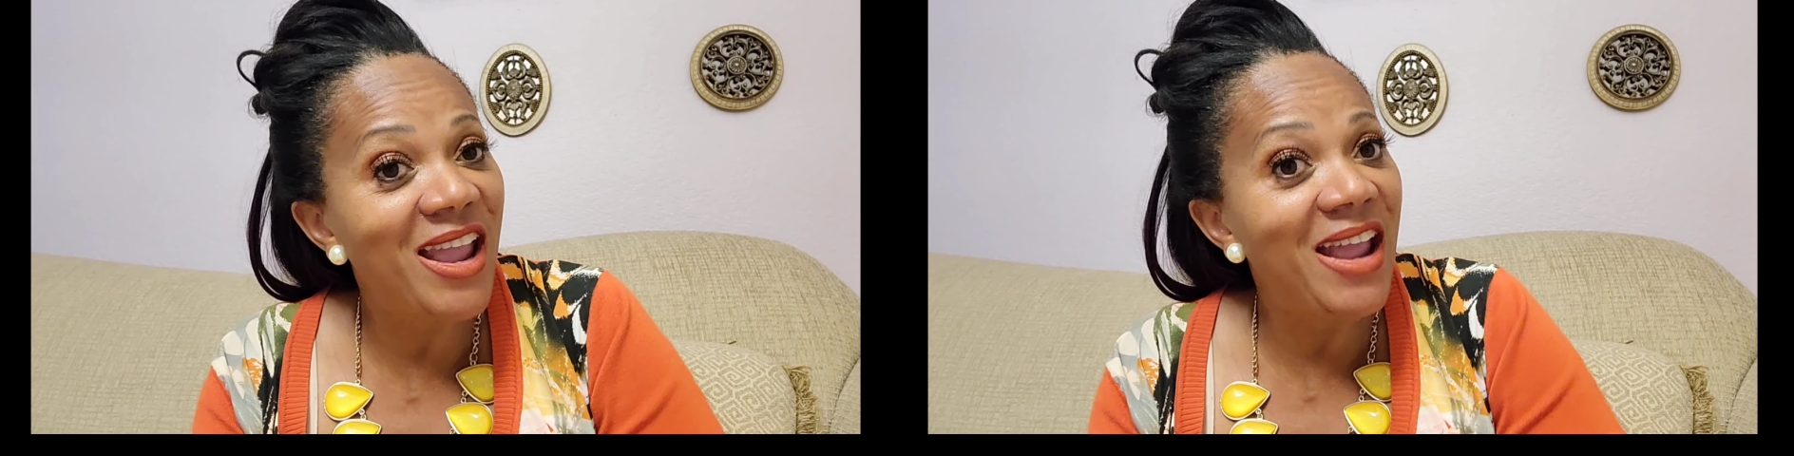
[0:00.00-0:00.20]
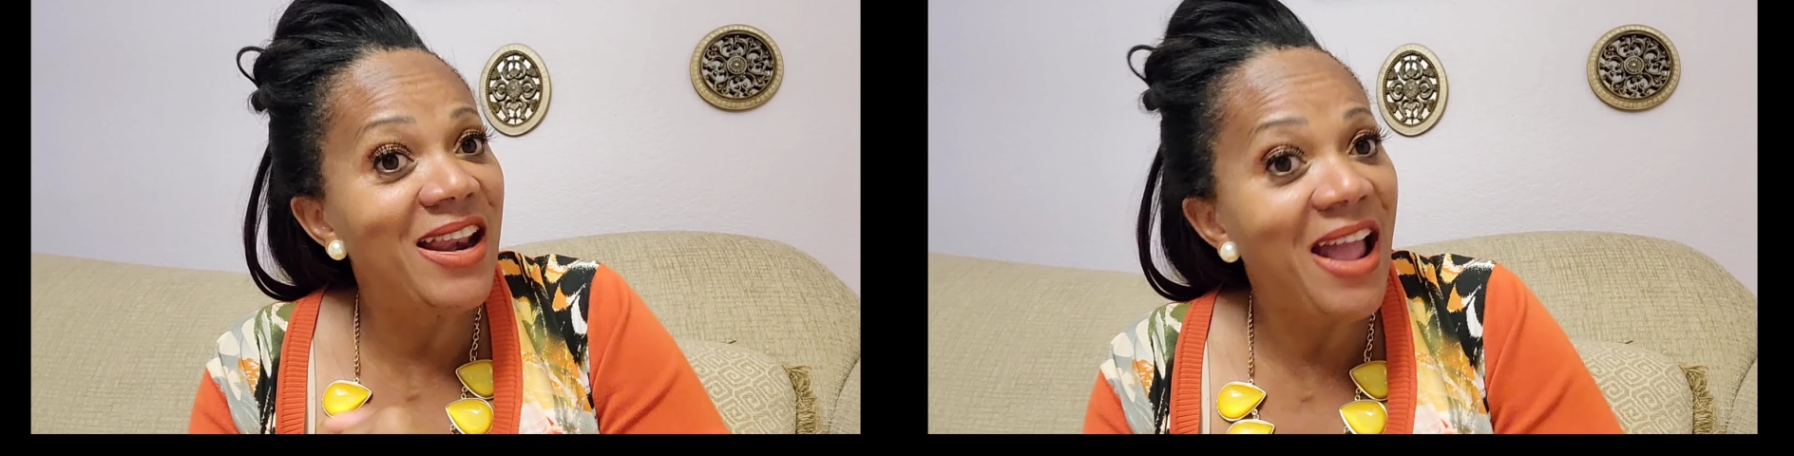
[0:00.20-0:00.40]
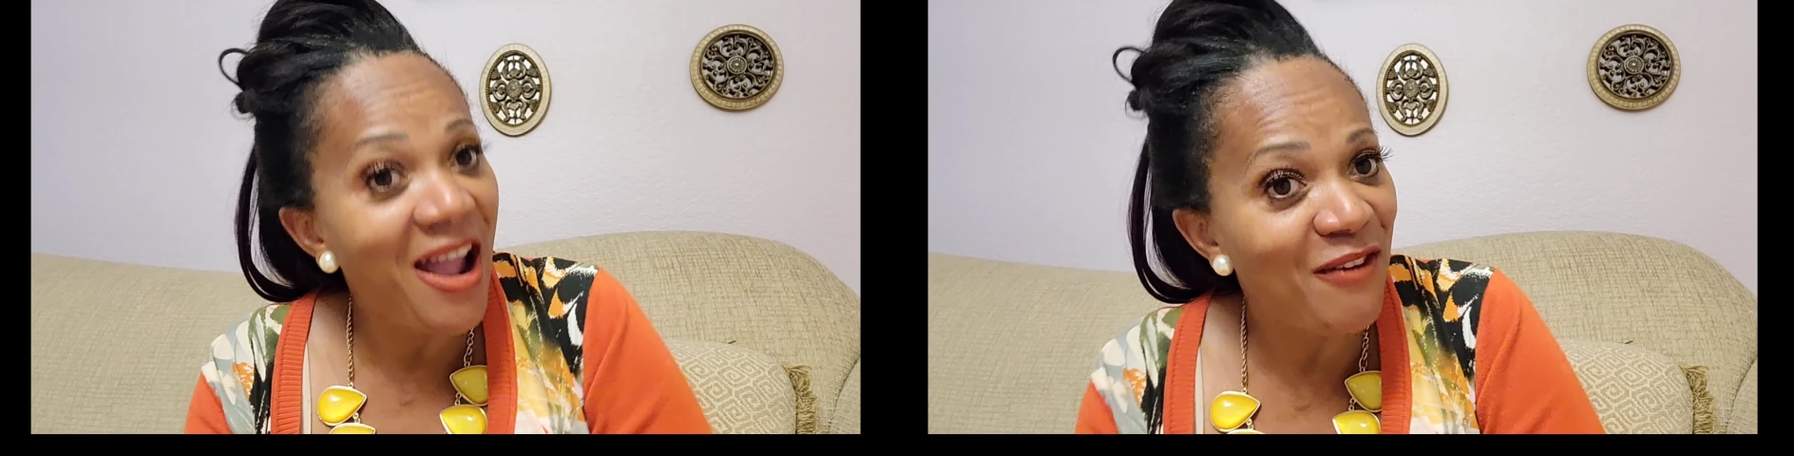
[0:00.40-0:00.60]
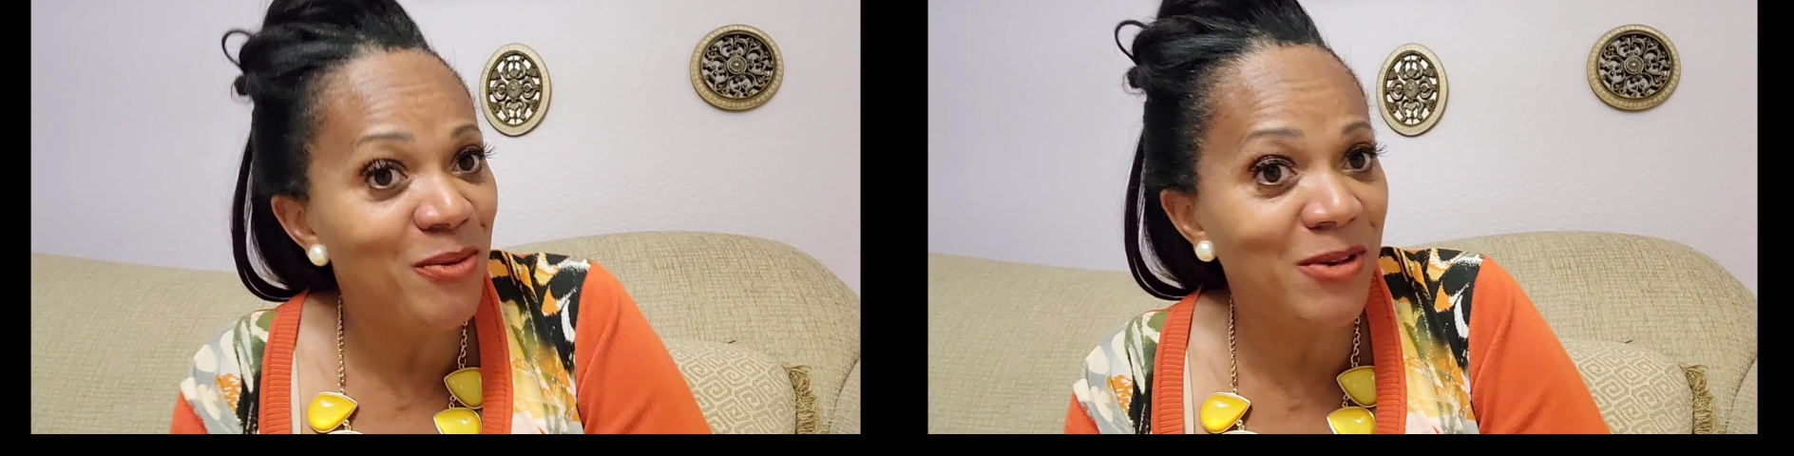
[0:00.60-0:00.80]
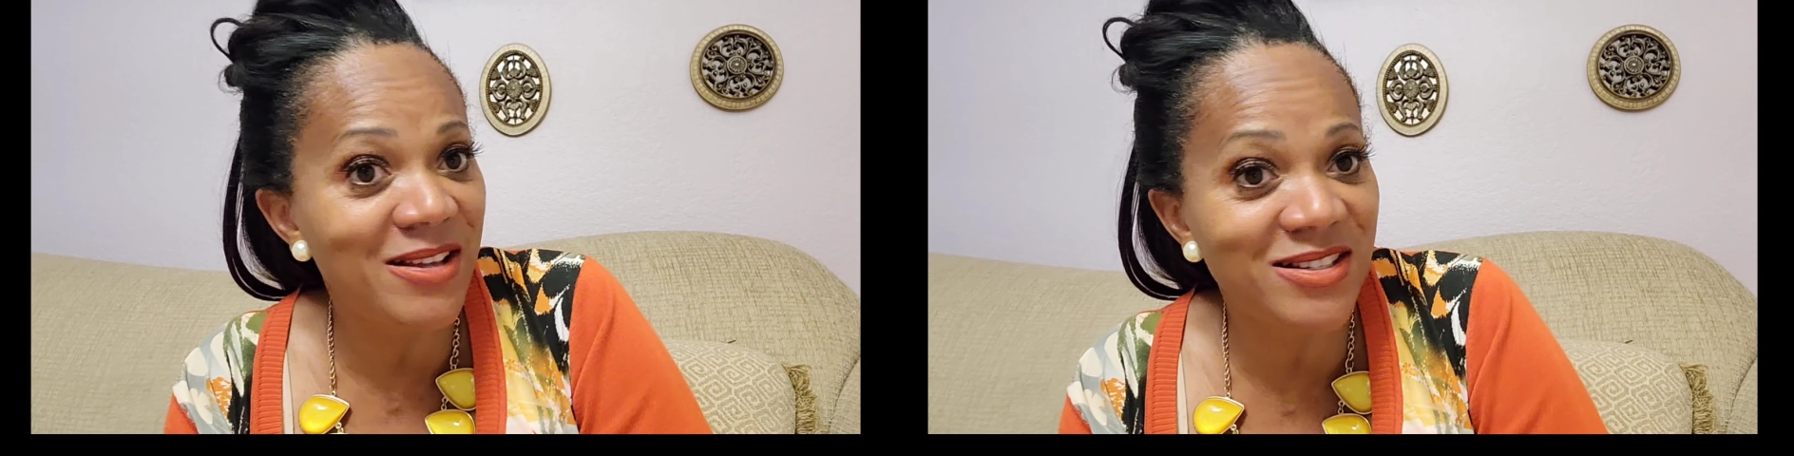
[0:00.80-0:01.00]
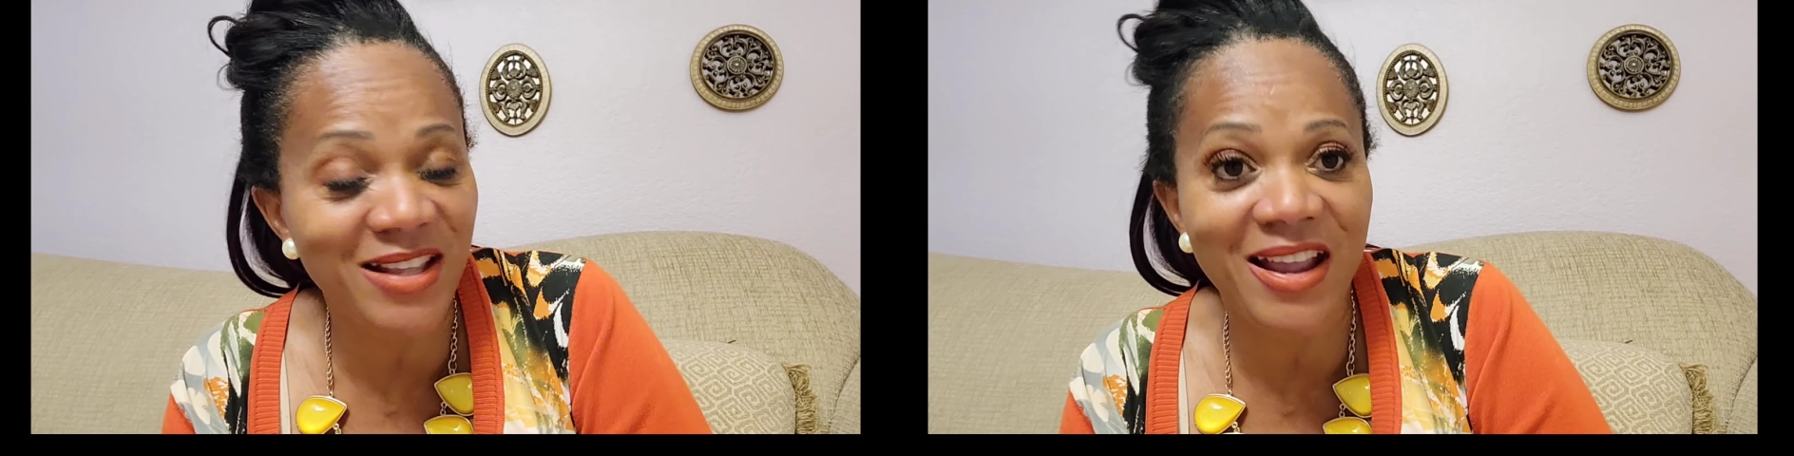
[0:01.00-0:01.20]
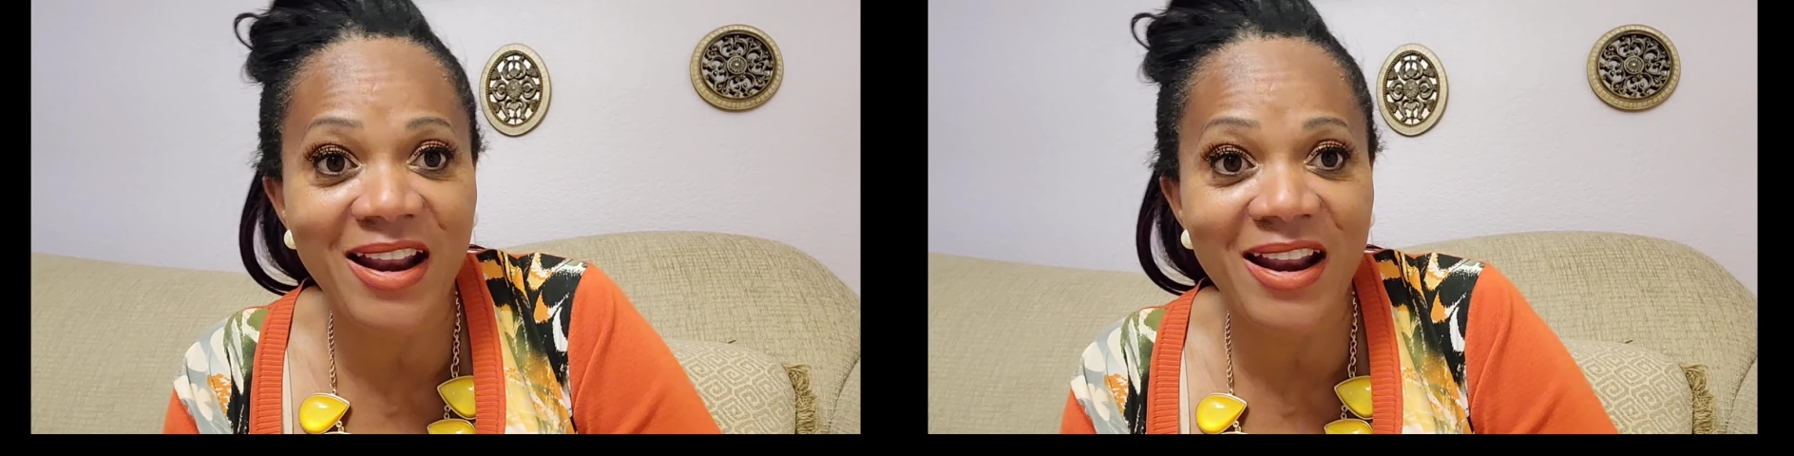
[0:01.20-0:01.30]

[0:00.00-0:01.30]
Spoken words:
and have a blessed day,